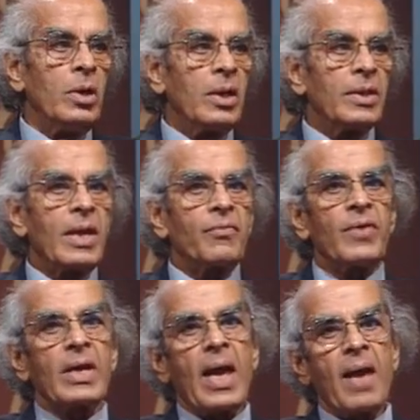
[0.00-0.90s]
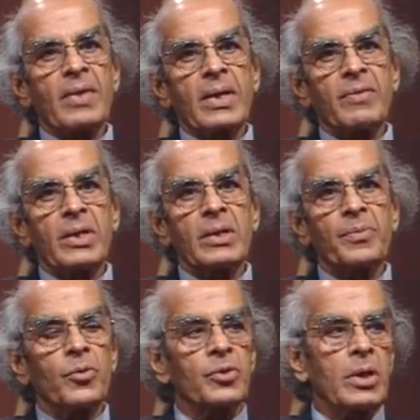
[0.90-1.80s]
that we have at our
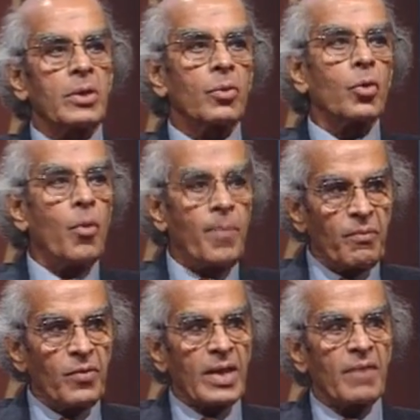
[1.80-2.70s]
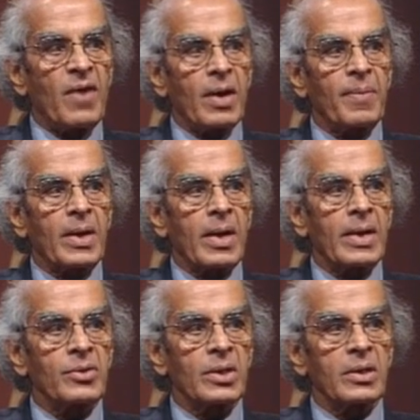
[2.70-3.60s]
disposal to cope up with environmental
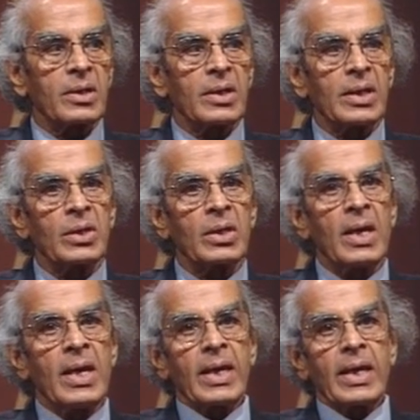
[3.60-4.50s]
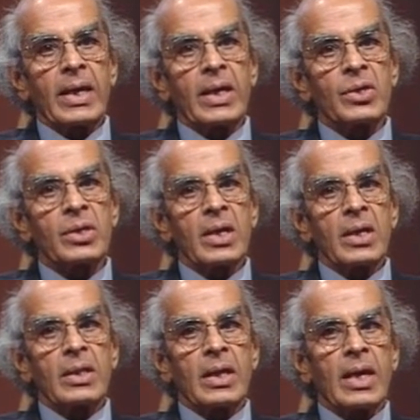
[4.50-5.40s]
uncertainties is
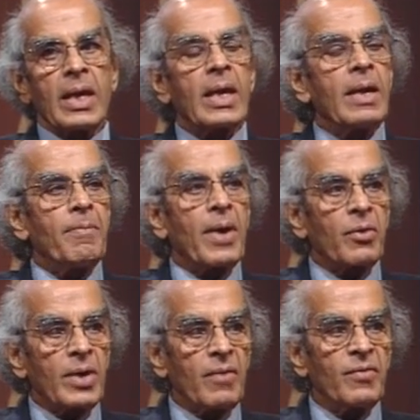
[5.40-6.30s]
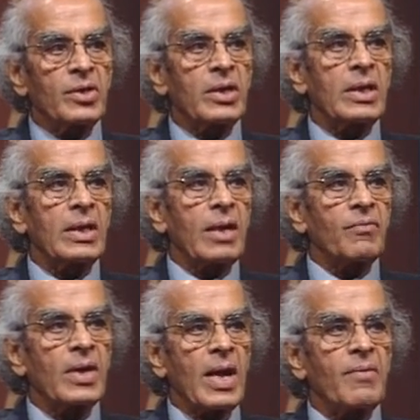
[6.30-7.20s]
the biodiversity that
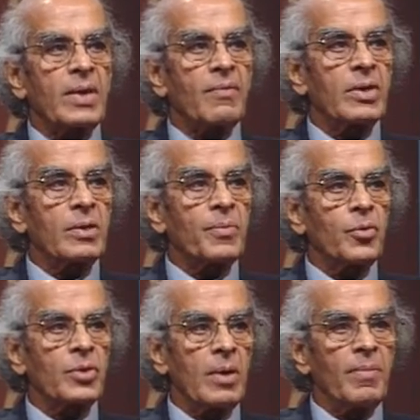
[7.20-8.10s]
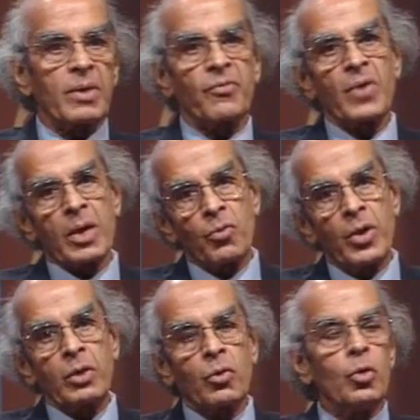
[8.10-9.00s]
we have at our disposal. But if we are
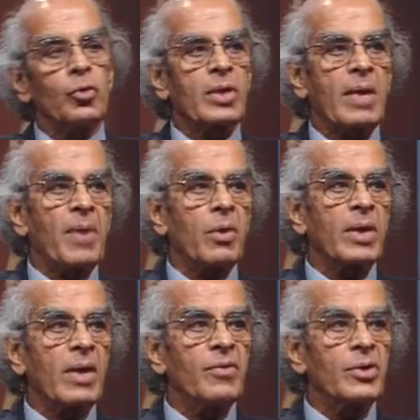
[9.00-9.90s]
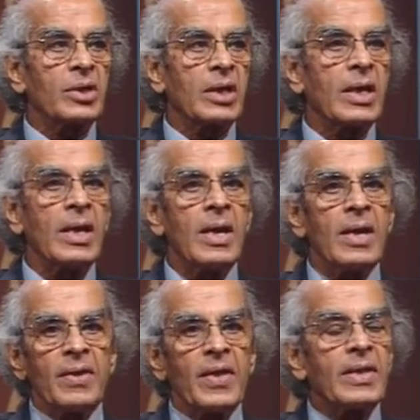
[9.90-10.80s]
going to lose that biodiversity,
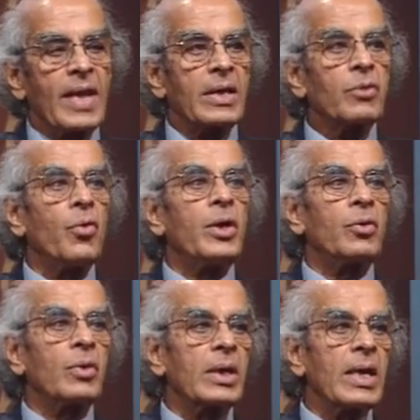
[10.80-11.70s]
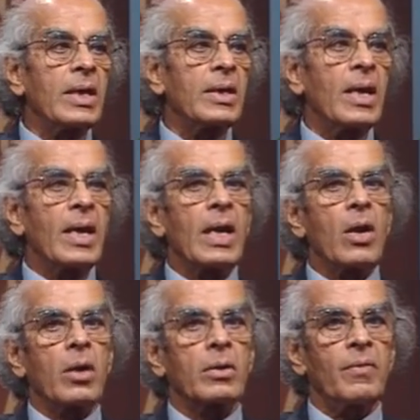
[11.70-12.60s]
then that is going to create a
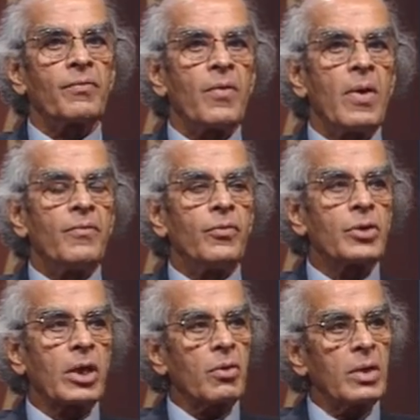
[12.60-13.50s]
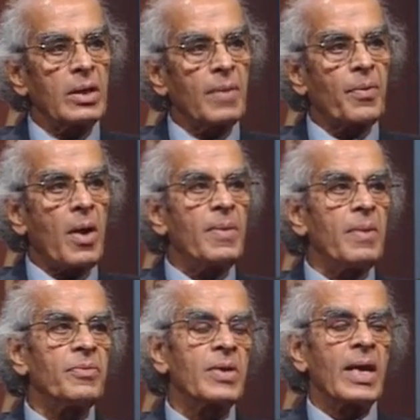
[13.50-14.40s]
lot of food security
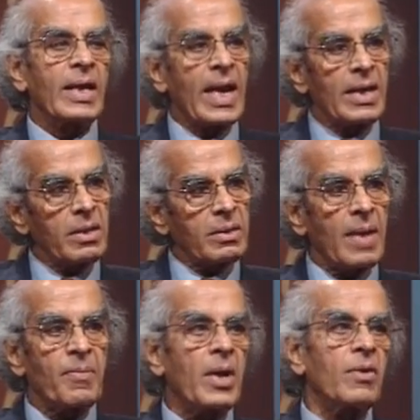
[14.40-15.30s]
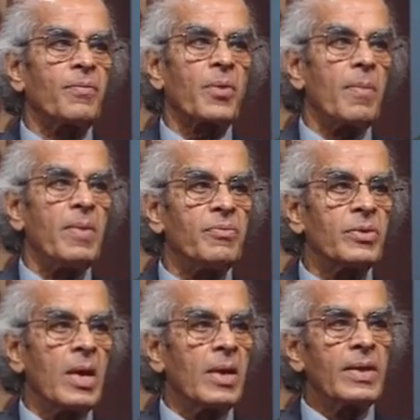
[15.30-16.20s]
problems, again the same kind of problems
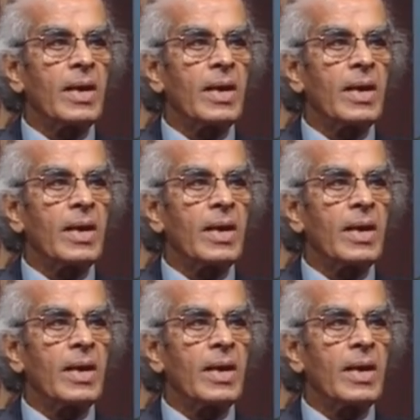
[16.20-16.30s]
that